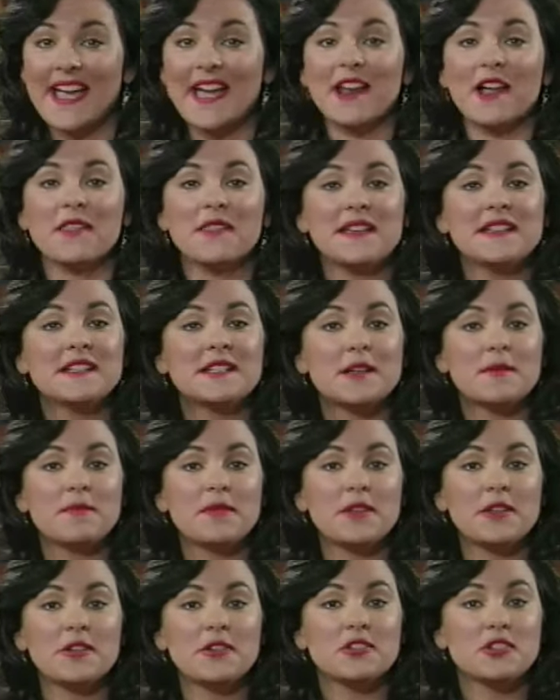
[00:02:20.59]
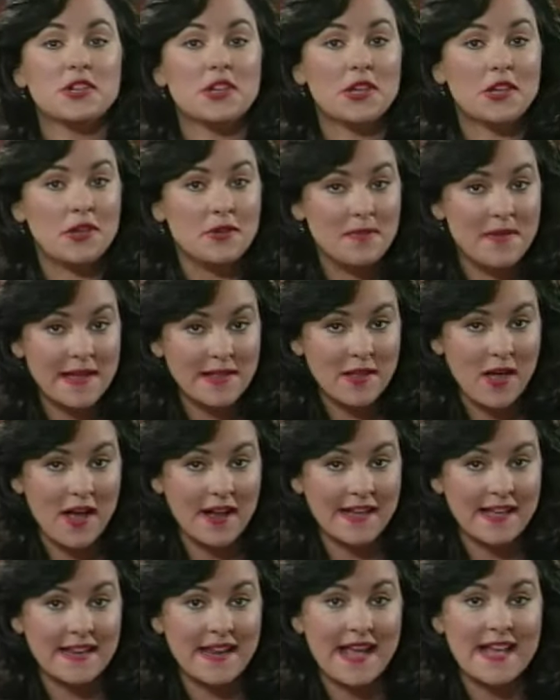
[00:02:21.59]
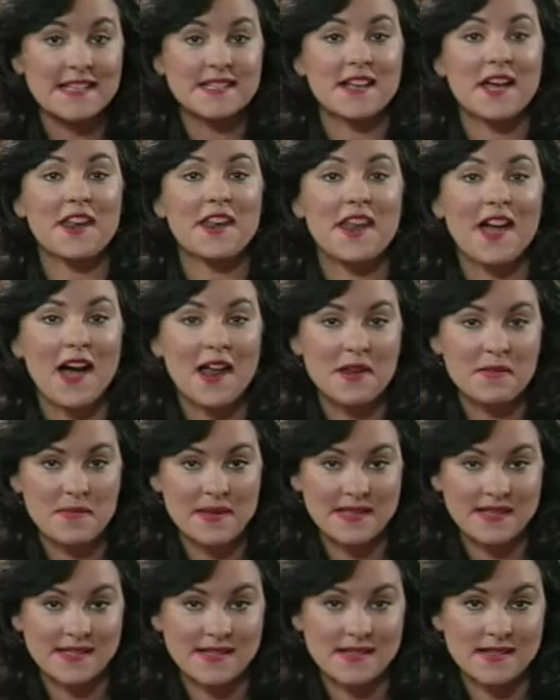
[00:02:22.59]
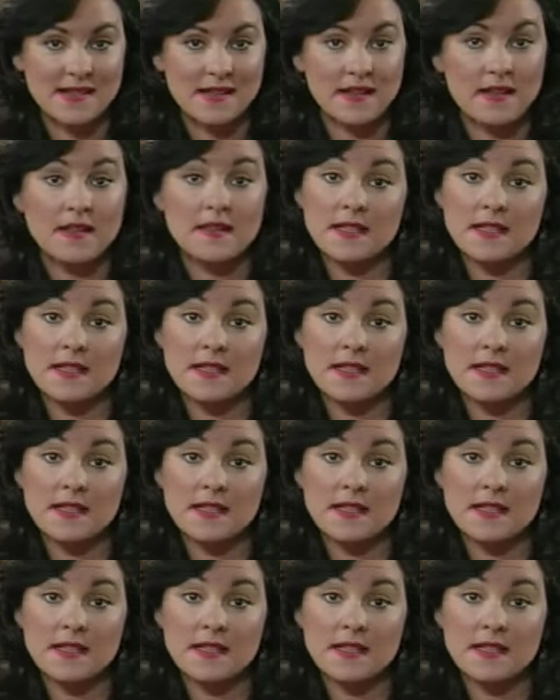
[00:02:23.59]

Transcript: and on these computers, you may log in as anonymous.